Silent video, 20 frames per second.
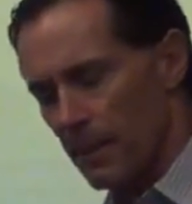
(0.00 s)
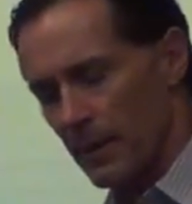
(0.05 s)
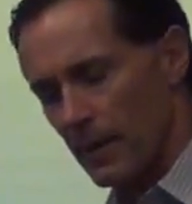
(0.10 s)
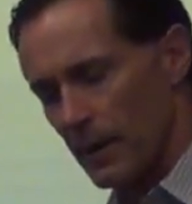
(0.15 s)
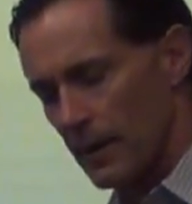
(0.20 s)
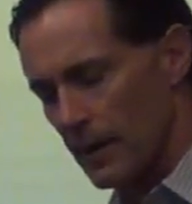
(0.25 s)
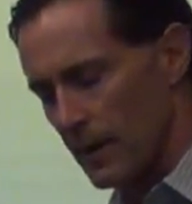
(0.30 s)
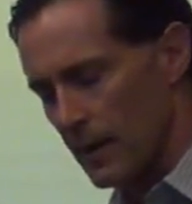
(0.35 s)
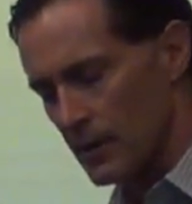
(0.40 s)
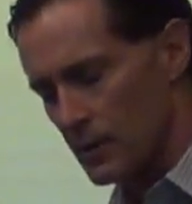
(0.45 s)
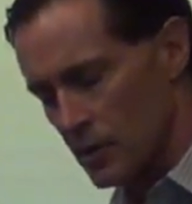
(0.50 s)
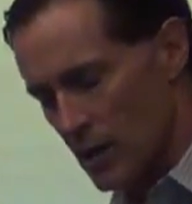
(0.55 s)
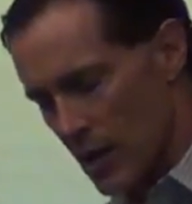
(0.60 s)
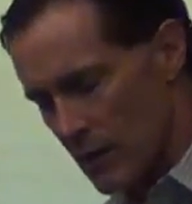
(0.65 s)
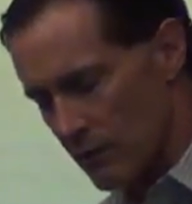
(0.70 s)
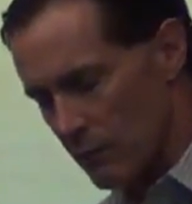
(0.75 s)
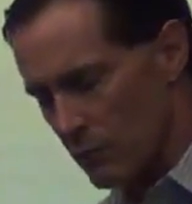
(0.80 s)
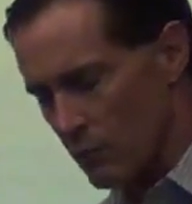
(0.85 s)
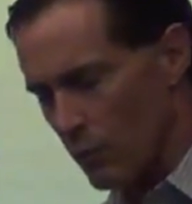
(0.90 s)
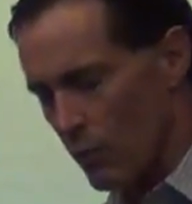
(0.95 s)

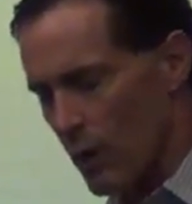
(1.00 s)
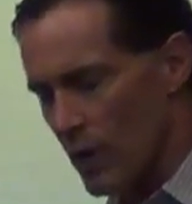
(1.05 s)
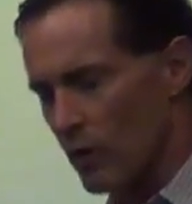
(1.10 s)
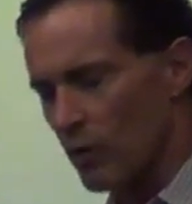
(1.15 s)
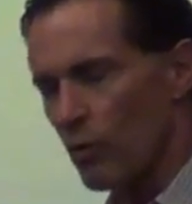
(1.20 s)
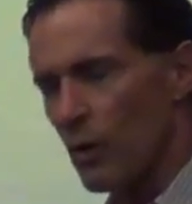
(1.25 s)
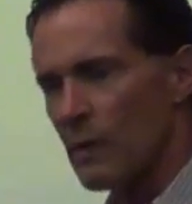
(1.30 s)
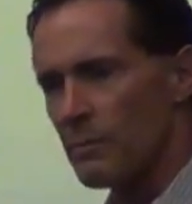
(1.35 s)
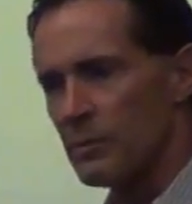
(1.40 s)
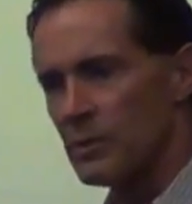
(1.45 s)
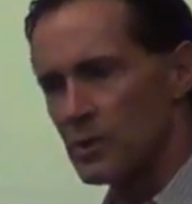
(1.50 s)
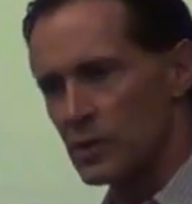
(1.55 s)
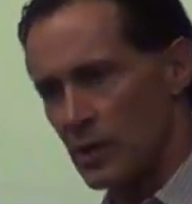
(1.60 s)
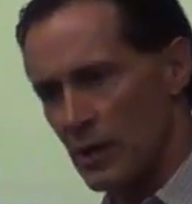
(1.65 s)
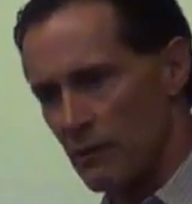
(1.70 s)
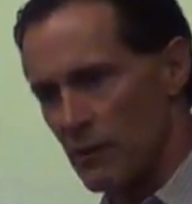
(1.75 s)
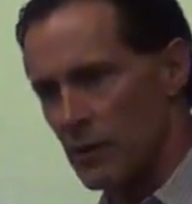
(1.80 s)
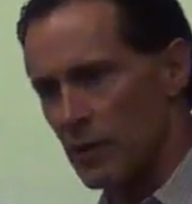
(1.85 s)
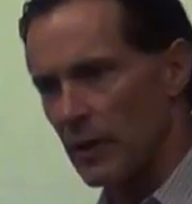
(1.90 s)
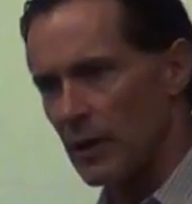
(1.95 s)
aside from weather weapons
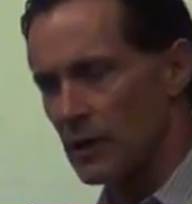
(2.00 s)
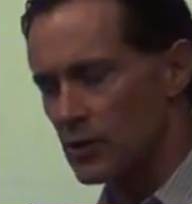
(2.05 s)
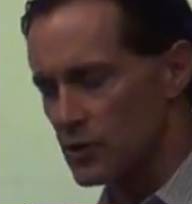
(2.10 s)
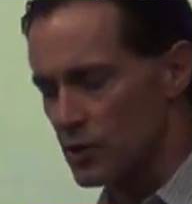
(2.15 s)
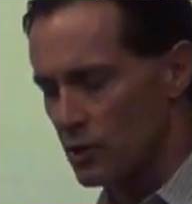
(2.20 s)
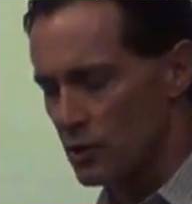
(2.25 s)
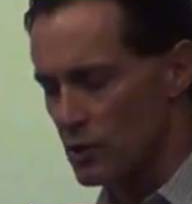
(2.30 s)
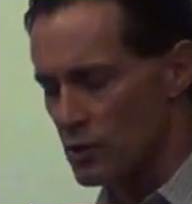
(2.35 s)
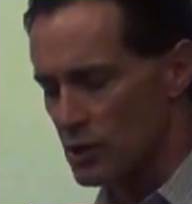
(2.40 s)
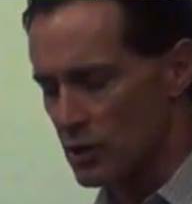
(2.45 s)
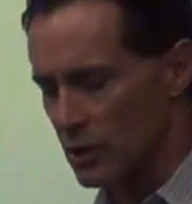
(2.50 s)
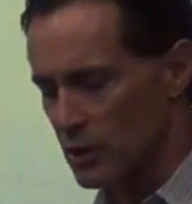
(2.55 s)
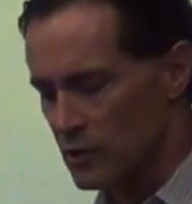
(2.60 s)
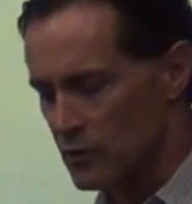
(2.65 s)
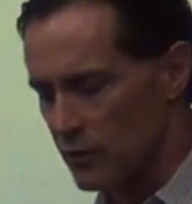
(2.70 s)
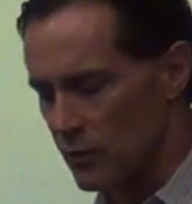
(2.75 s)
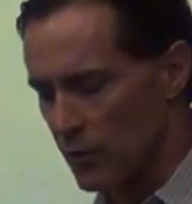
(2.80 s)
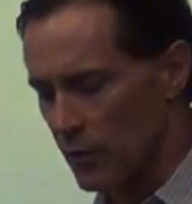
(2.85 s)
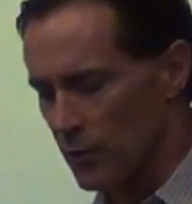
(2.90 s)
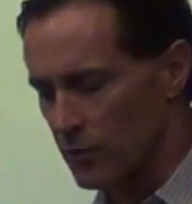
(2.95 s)
and everything else they're using
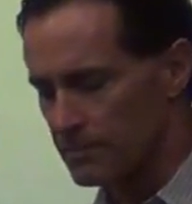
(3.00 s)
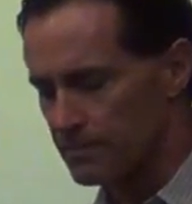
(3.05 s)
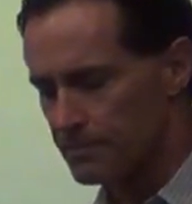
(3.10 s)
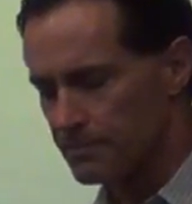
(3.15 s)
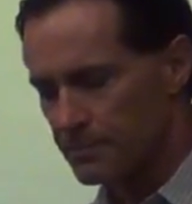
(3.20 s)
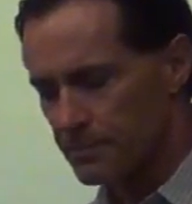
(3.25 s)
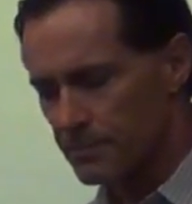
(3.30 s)
this for,